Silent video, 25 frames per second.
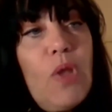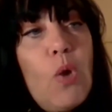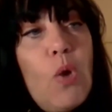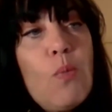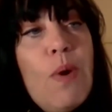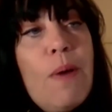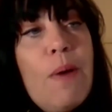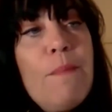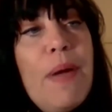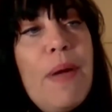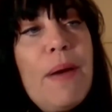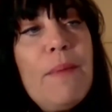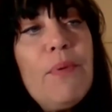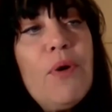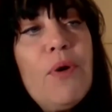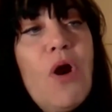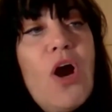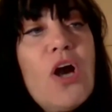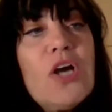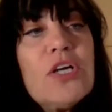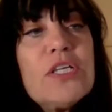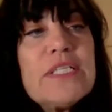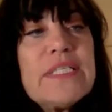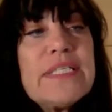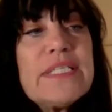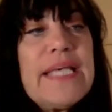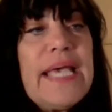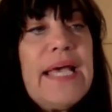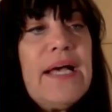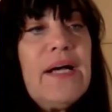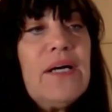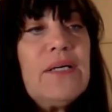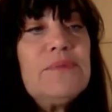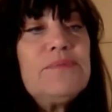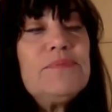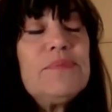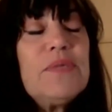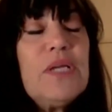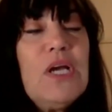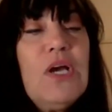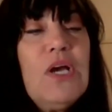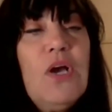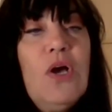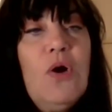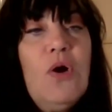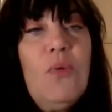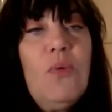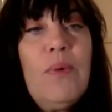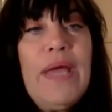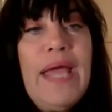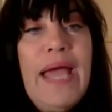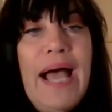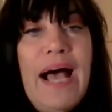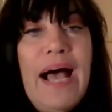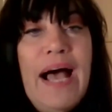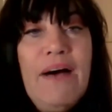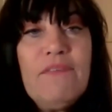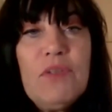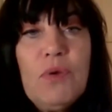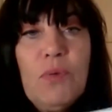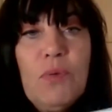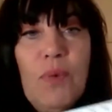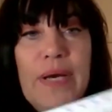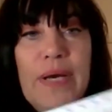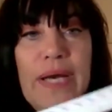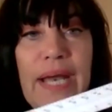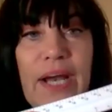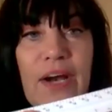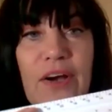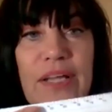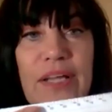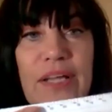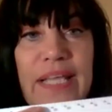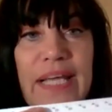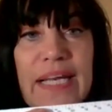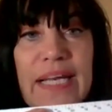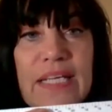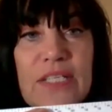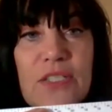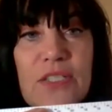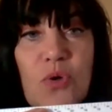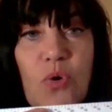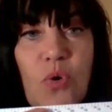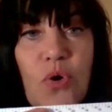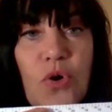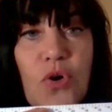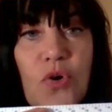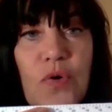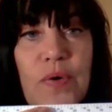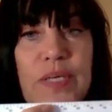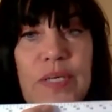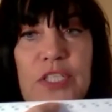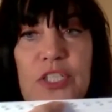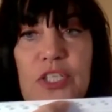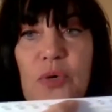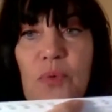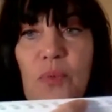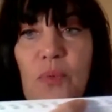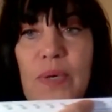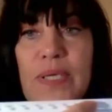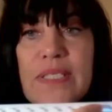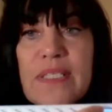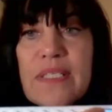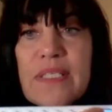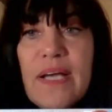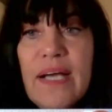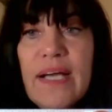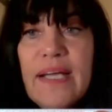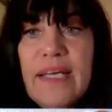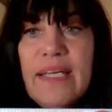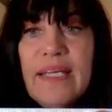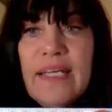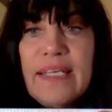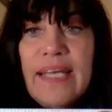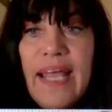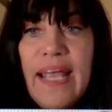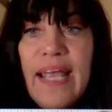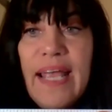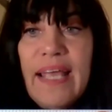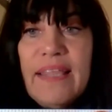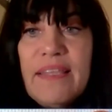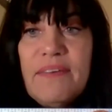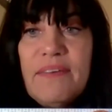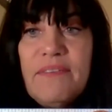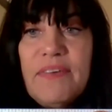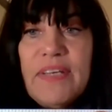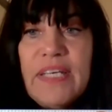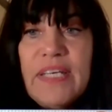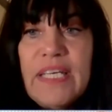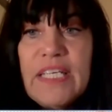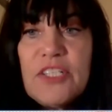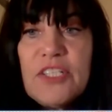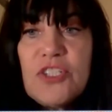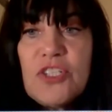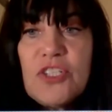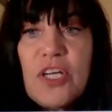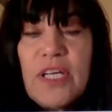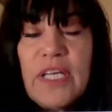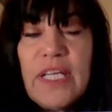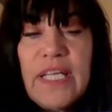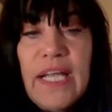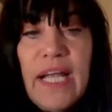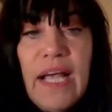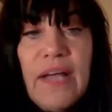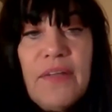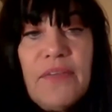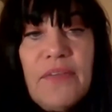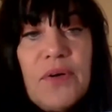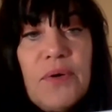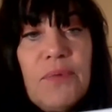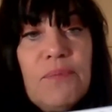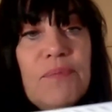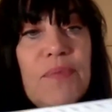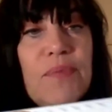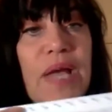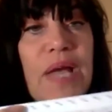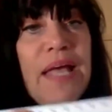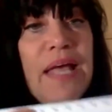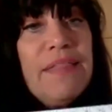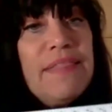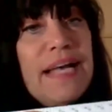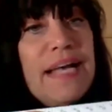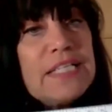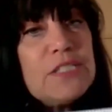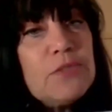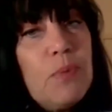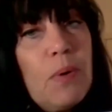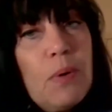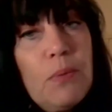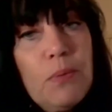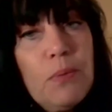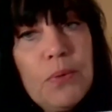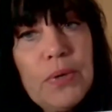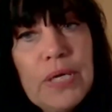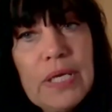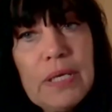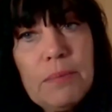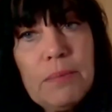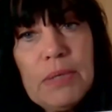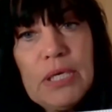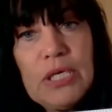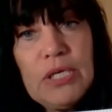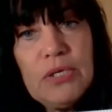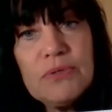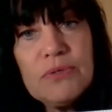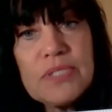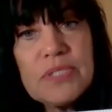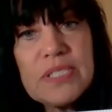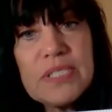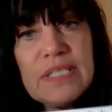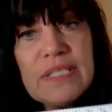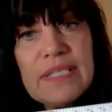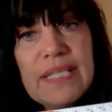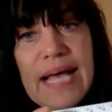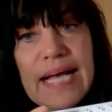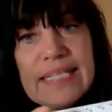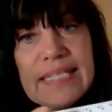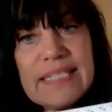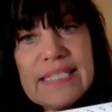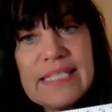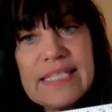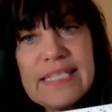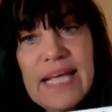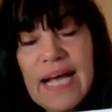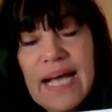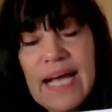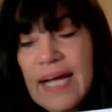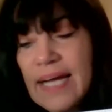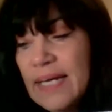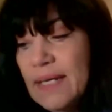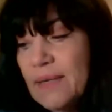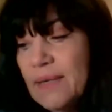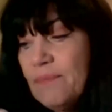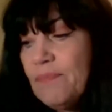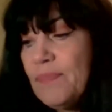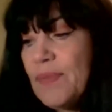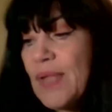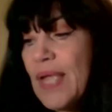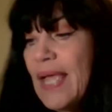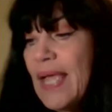Remember our scale. We have the one area that has 1/4 inch on one side and 1/8 of an inch on the other. That's what we're going to be using, that side.